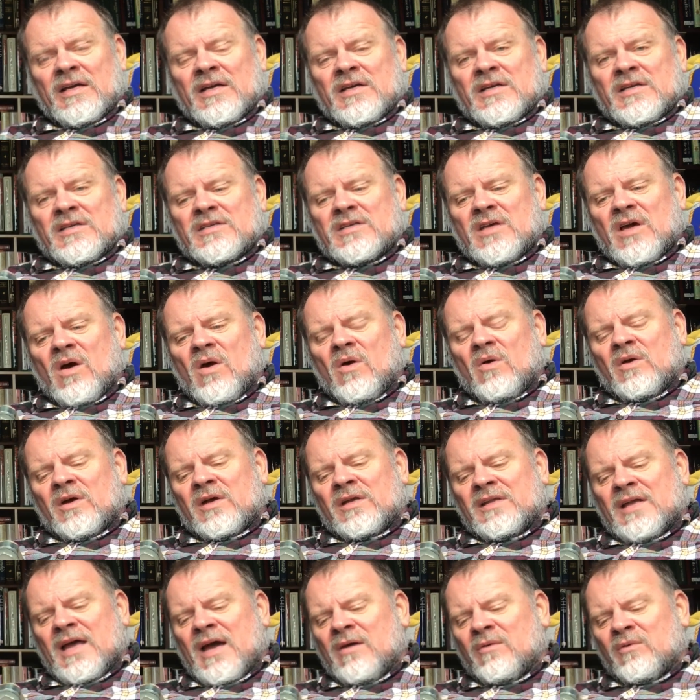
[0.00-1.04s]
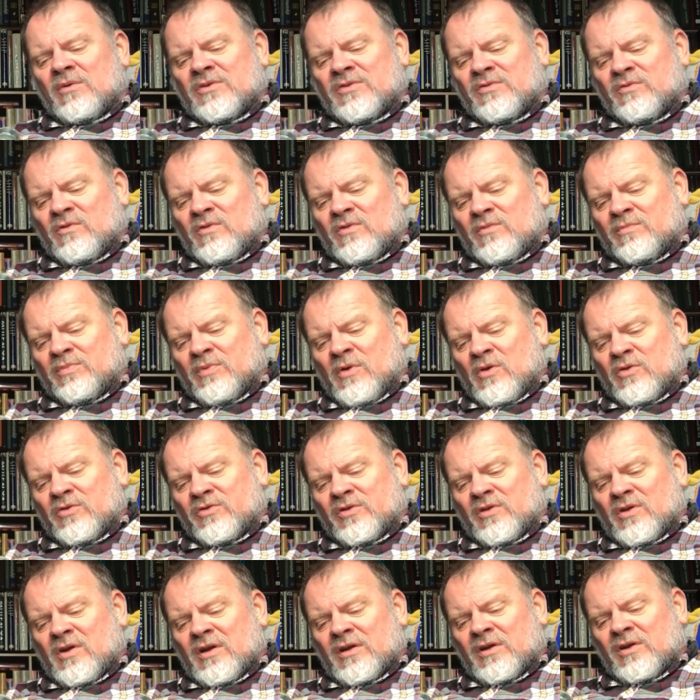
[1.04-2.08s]
So, and that was
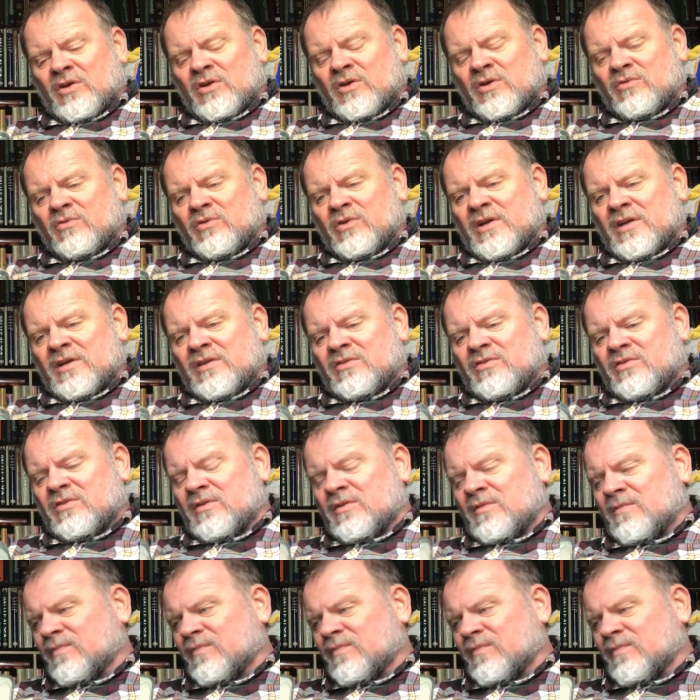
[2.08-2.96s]
posted on Goodreads.